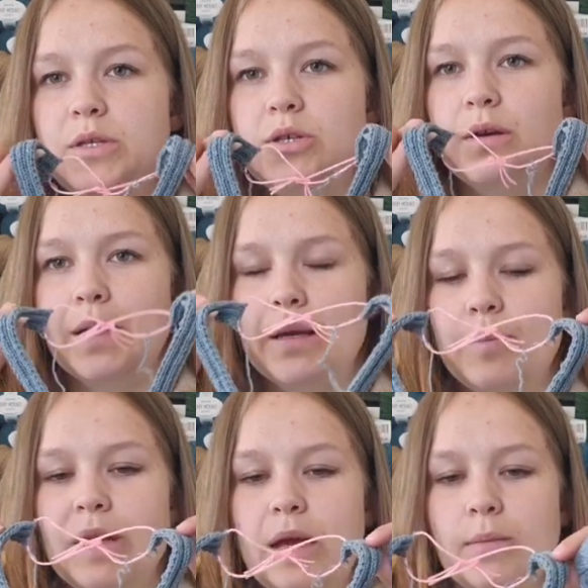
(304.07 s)

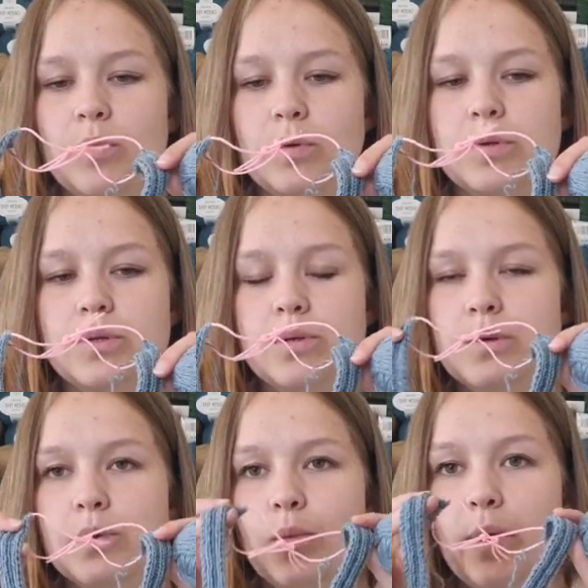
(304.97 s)
picturing being able
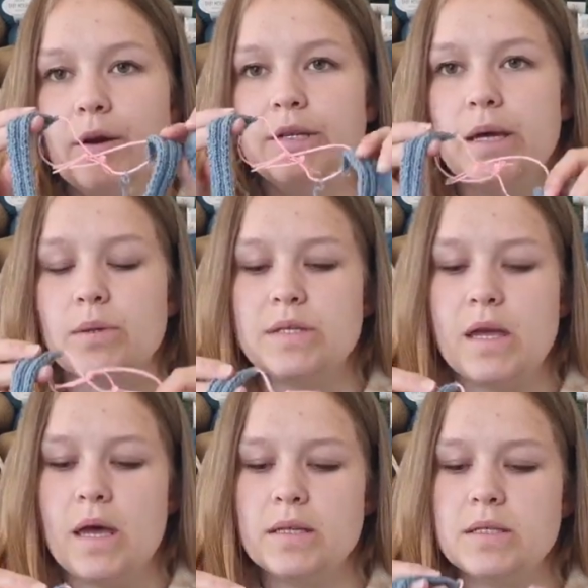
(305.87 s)
to wear it
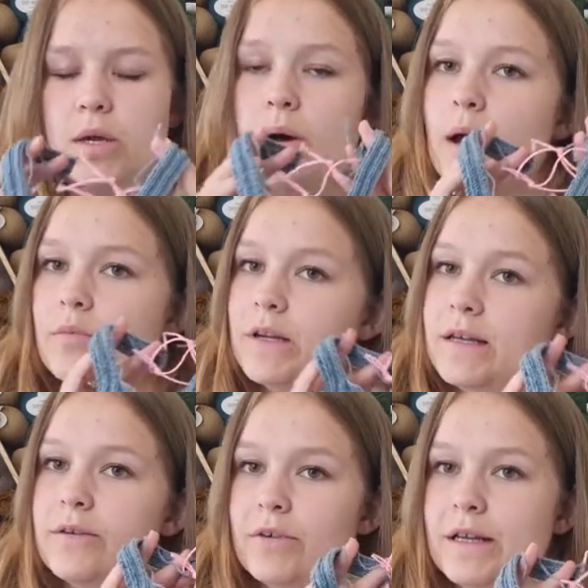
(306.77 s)
outside. So I'm
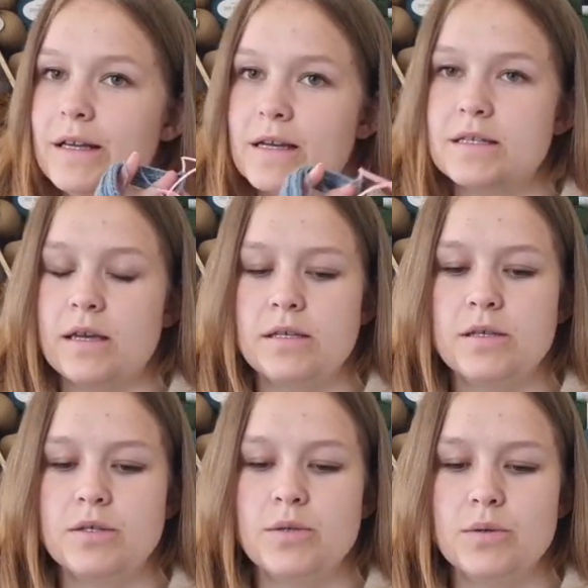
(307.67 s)
really, really
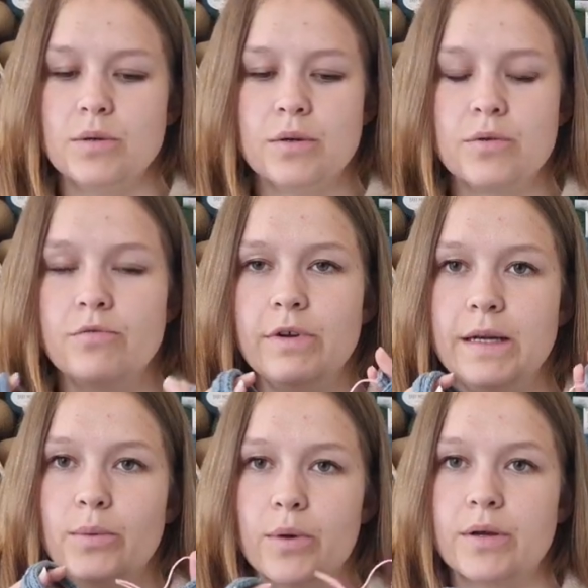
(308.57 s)
excited to
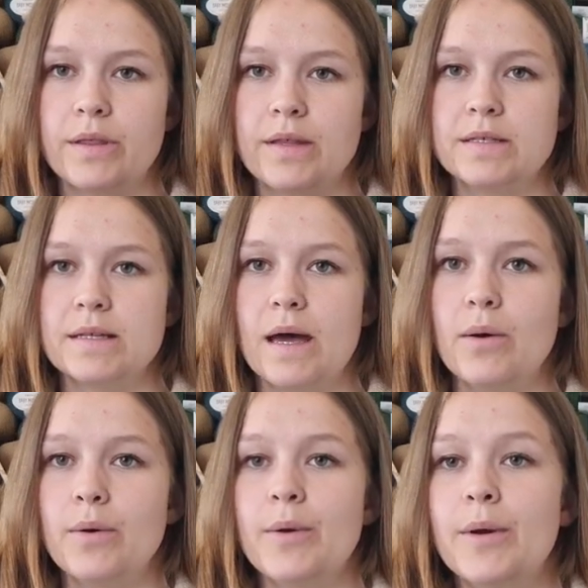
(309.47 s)
really work on this
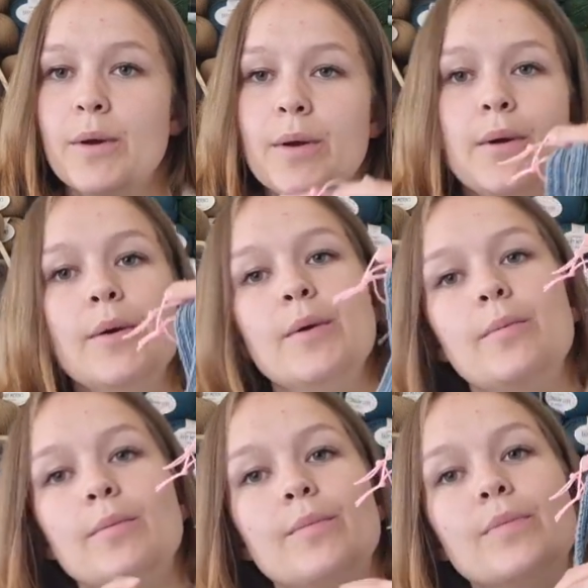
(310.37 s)
now.
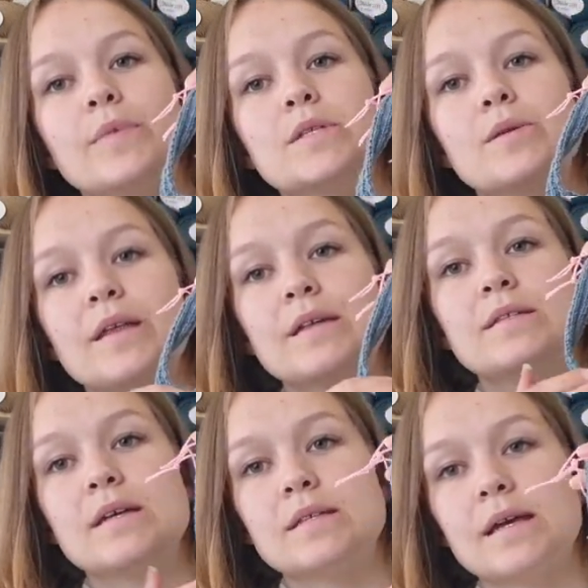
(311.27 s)
So
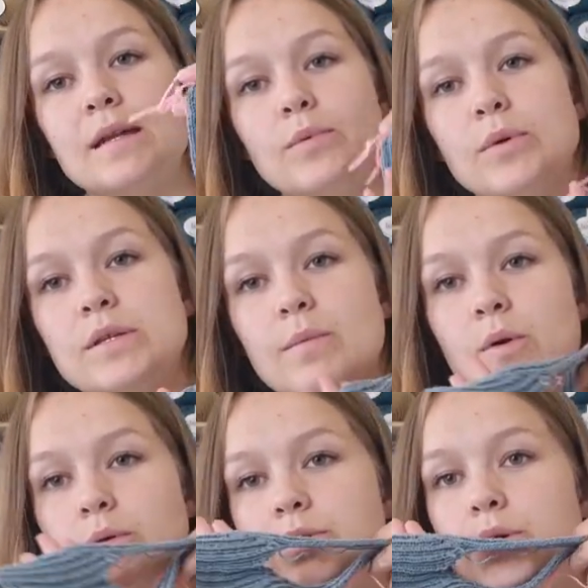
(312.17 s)
that's exactly what I'm
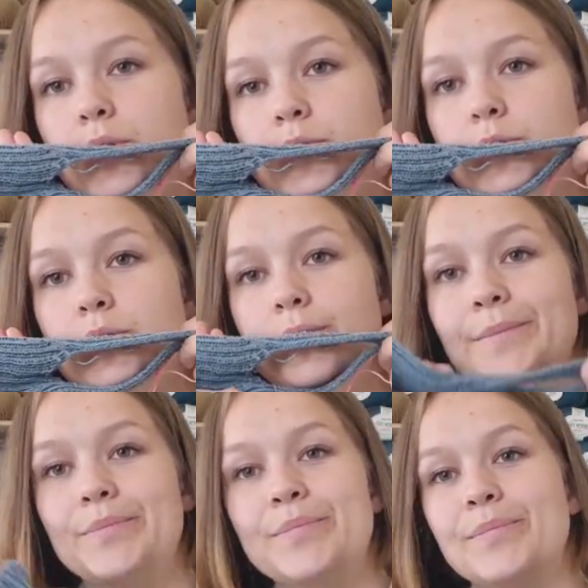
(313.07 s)
going to go do.
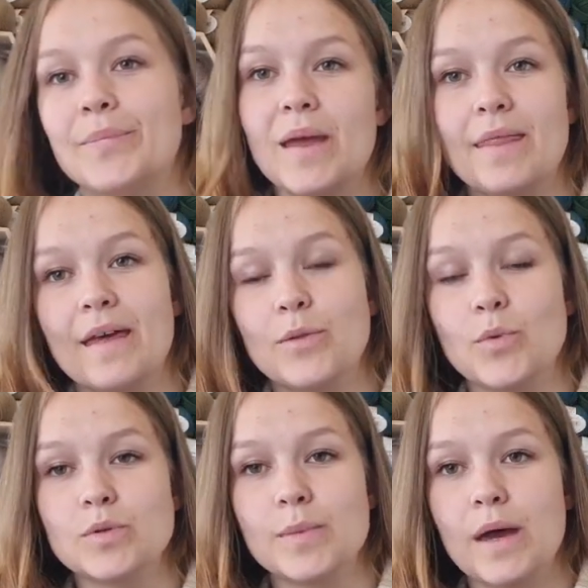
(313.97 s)
And that
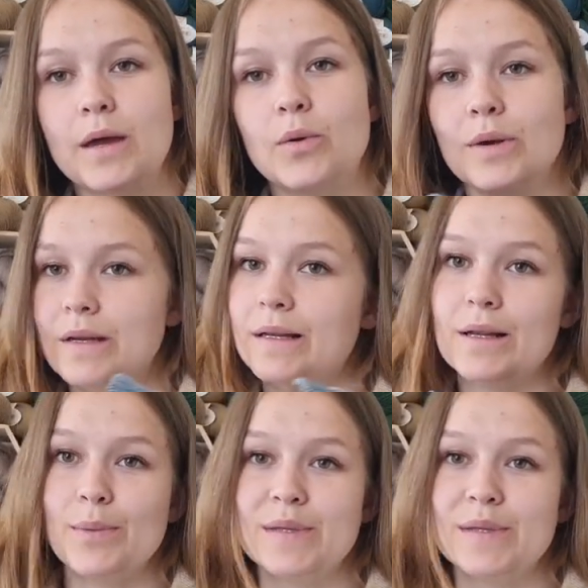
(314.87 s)
was my quick little